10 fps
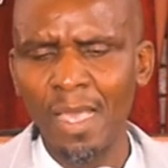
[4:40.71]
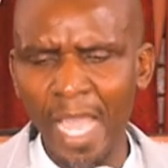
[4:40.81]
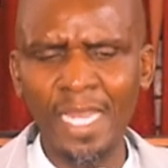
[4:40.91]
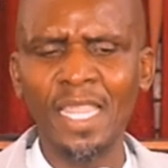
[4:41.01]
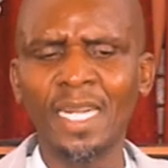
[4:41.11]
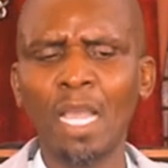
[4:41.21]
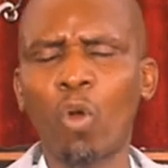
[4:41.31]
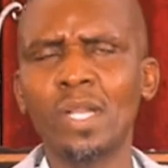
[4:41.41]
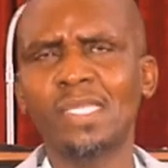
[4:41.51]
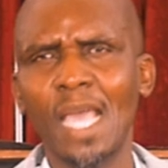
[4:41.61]
And the
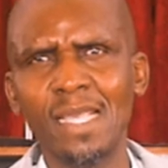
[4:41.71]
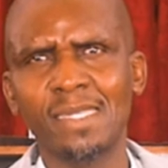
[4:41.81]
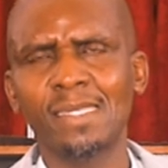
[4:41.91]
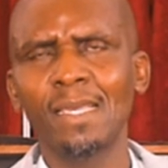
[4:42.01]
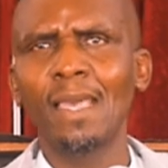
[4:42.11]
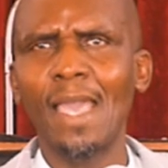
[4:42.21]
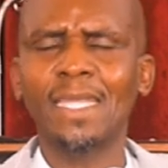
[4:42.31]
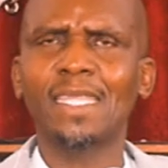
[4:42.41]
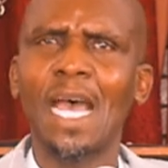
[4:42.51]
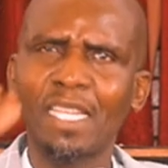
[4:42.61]
record says,
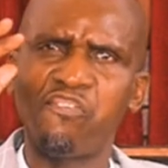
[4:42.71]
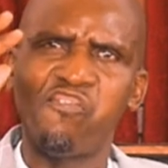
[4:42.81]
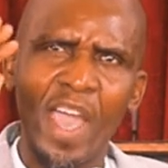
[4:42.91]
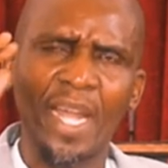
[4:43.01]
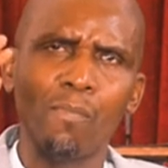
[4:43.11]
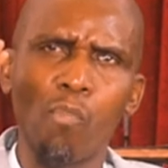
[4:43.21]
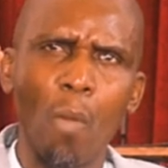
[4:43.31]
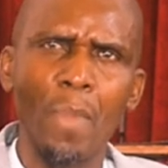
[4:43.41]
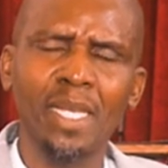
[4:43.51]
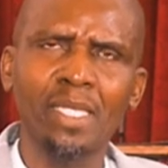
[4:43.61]
at that very
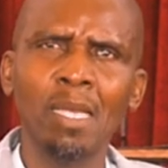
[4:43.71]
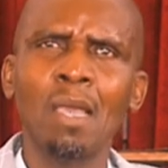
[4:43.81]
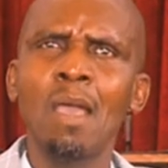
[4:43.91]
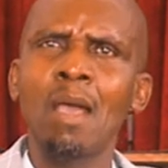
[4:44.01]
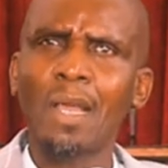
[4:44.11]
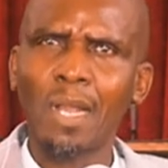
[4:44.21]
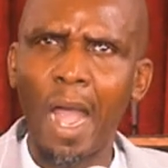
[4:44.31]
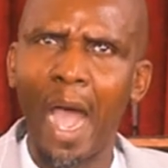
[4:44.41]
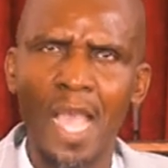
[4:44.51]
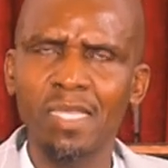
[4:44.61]
moment,
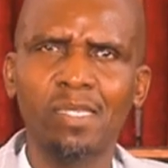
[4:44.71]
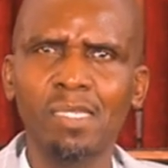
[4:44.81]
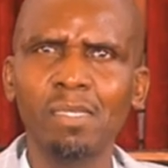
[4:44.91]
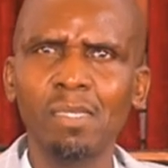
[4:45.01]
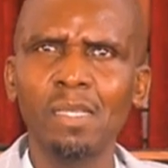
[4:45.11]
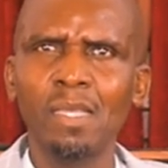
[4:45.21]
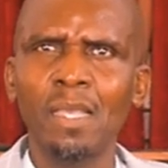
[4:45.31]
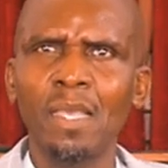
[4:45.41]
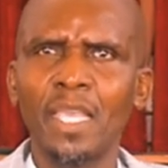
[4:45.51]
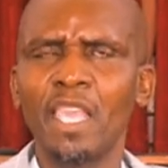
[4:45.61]
Christ
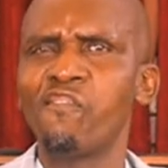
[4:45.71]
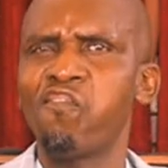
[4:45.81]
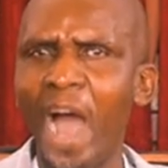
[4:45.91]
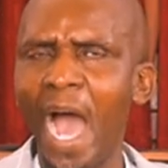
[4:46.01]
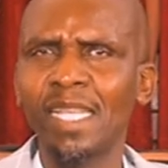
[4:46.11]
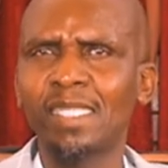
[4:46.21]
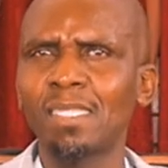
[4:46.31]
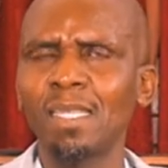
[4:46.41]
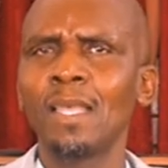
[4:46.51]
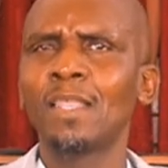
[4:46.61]

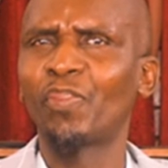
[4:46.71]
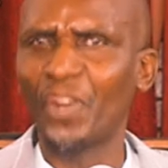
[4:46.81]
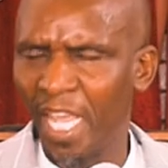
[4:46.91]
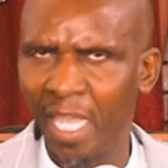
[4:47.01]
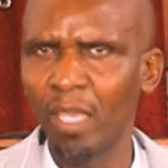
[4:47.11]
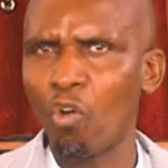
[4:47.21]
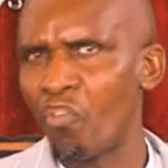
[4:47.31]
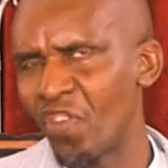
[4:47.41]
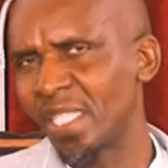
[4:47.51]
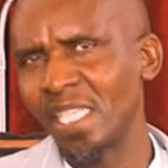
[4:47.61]
invites three
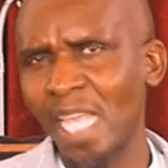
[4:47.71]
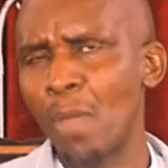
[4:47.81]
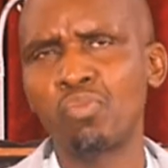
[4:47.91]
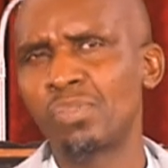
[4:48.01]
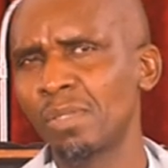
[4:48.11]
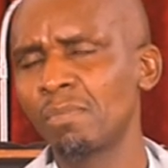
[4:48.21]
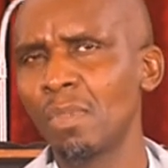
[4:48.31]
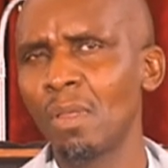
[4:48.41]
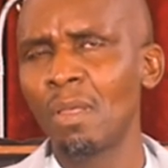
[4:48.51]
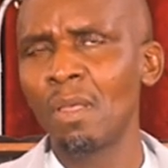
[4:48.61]
of his disciples.
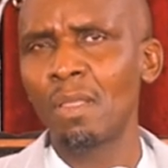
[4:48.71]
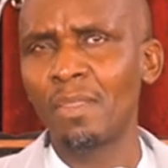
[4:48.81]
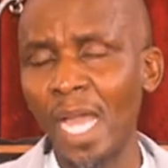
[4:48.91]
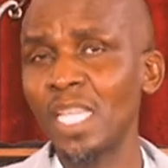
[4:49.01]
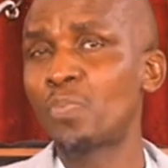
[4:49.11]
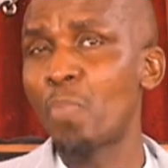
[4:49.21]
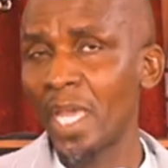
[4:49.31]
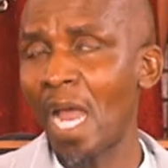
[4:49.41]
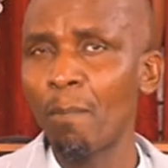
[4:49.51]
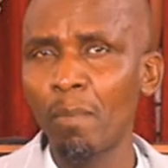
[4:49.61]
That is
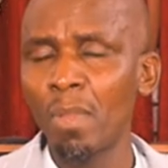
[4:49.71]
Peter,